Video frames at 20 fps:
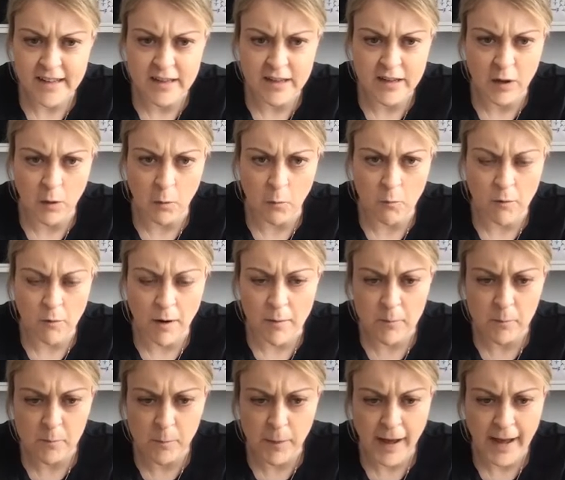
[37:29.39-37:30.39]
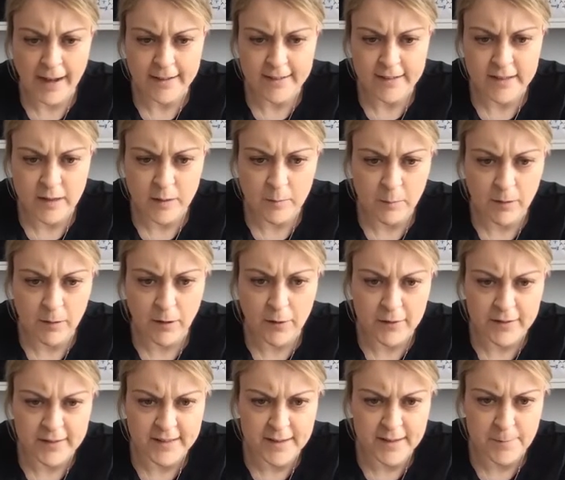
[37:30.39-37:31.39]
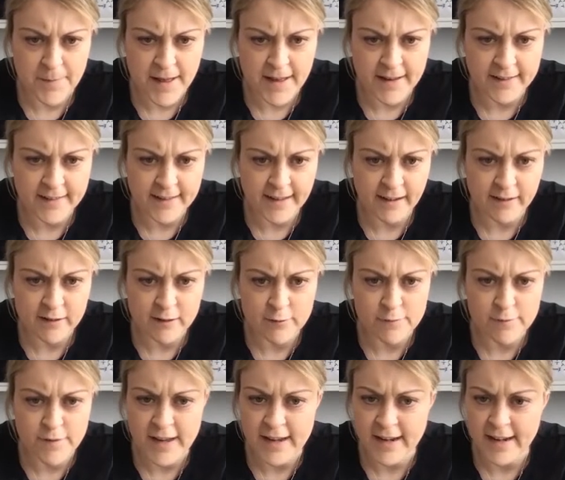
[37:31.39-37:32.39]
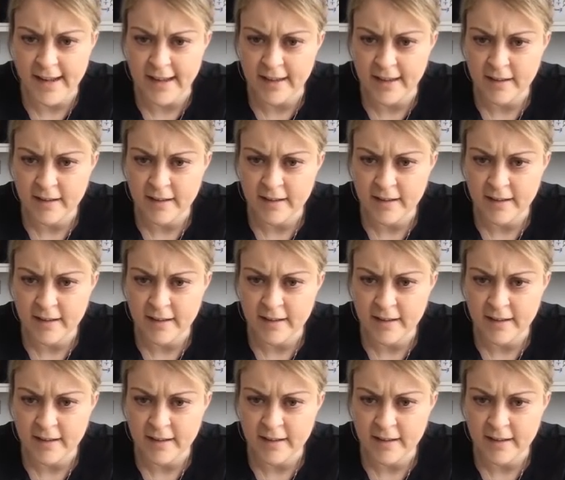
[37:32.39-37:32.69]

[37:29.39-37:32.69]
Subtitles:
you can run back to your blocks. It depends how you're feeling.